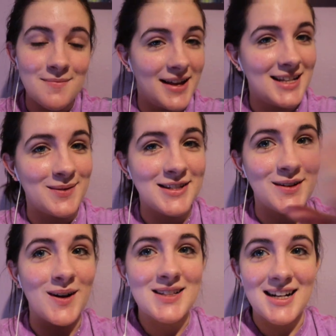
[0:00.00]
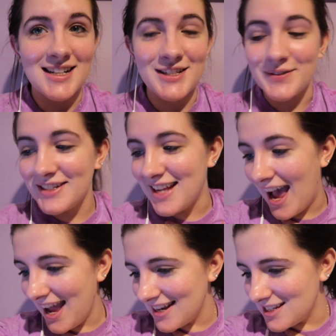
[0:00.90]
It makes me so excited to
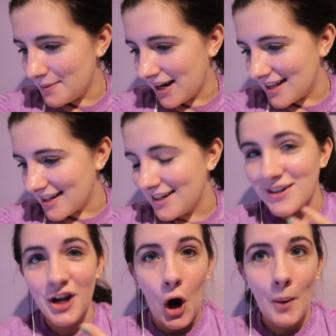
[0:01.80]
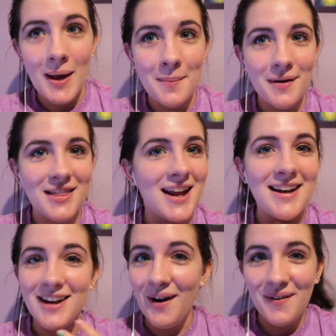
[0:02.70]
attend because I know people that I
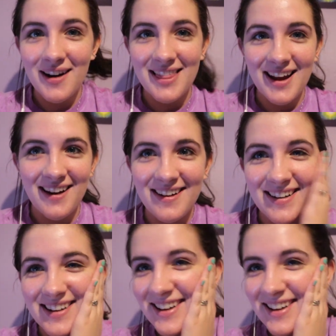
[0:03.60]
know are there.